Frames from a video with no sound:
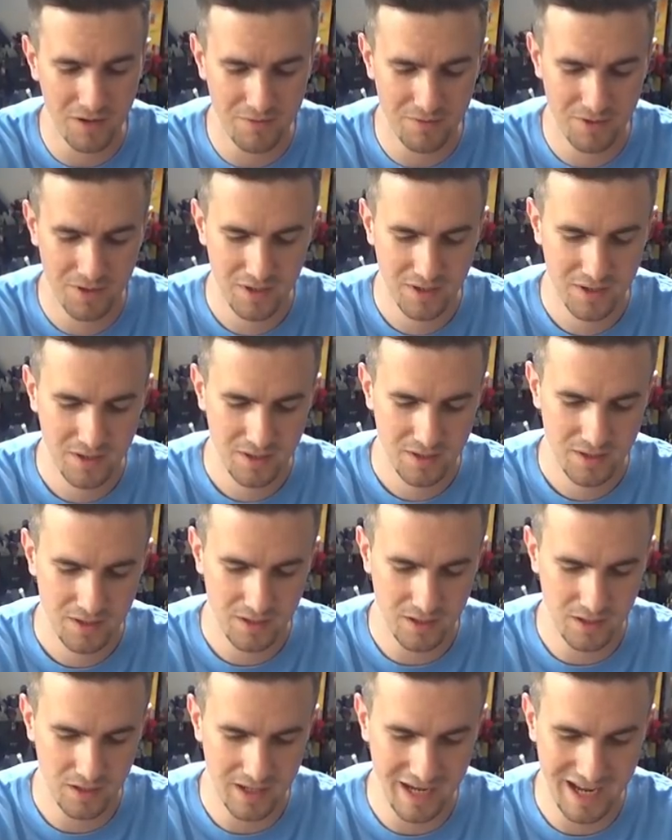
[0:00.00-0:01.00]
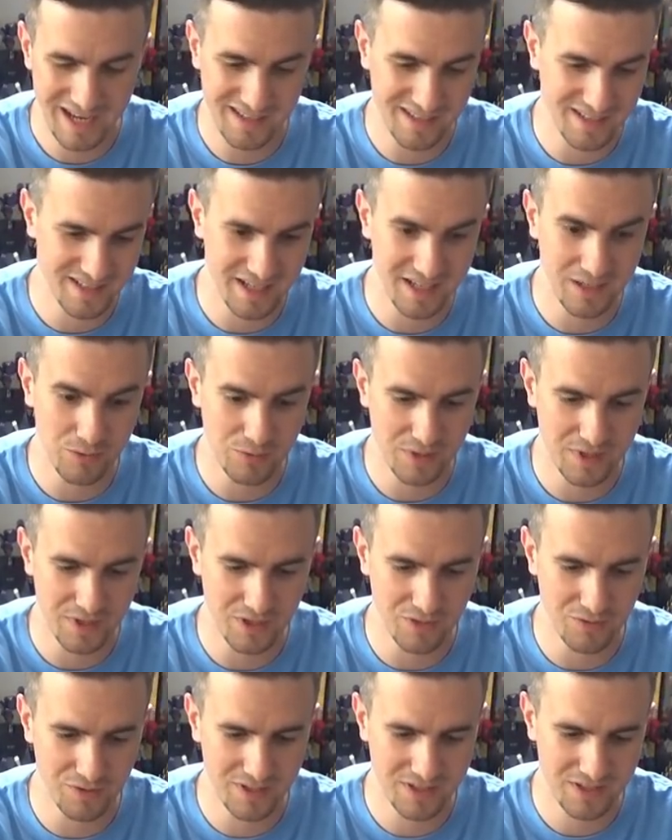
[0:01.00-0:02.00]
It had a sale
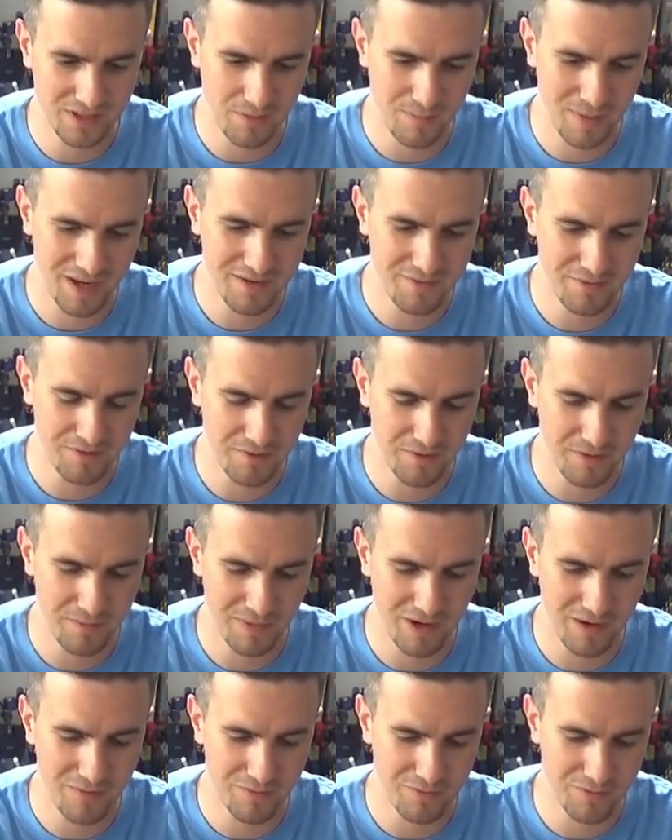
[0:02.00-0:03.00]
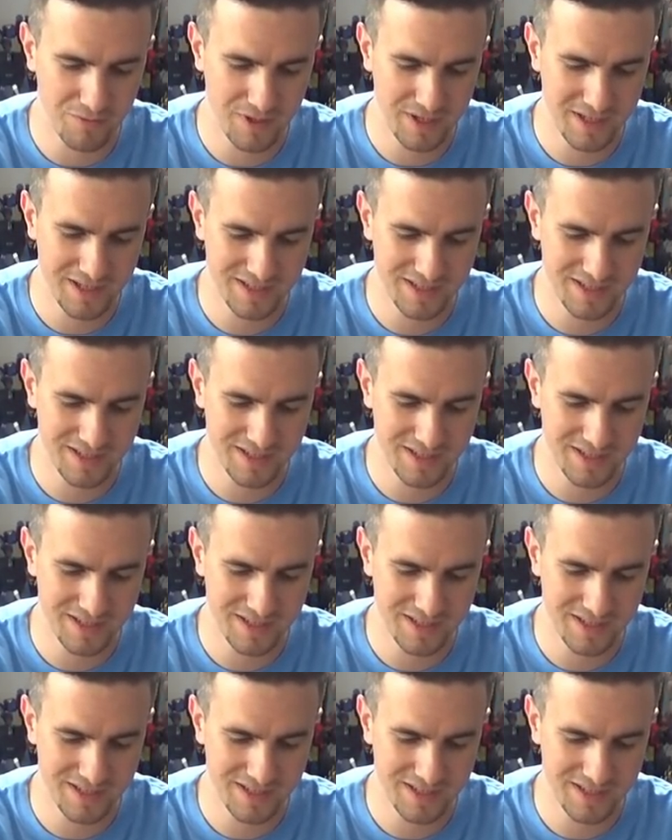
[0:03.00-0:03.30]
sticker on it, so I paid £15 for it.